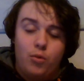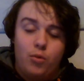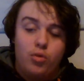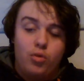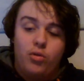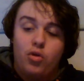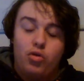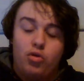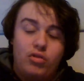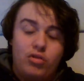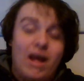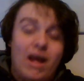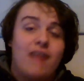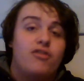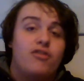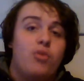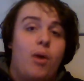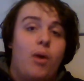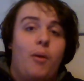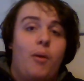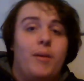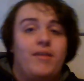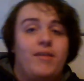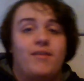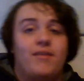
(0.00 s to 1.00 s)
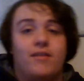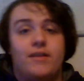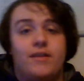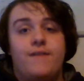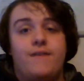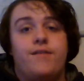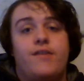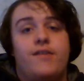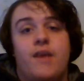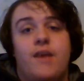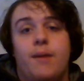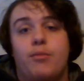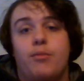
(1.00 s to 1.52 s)
that's who I went to the
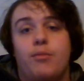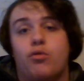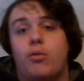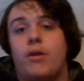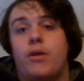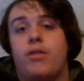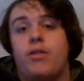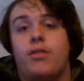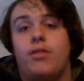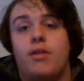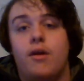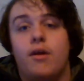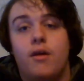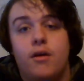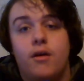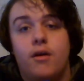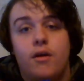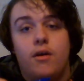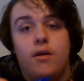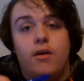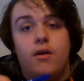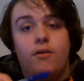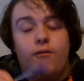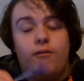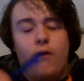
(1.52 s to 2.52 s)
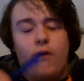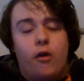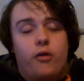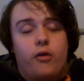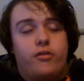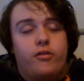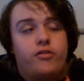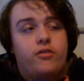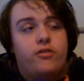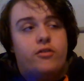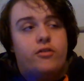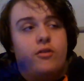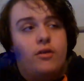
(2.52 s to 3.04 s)
Leafs games with
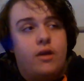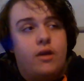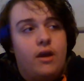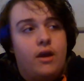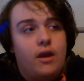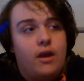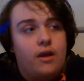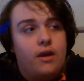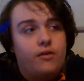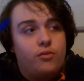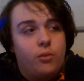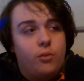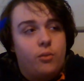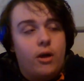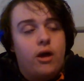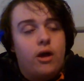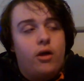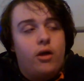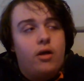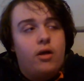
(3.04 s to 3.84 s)
first as well.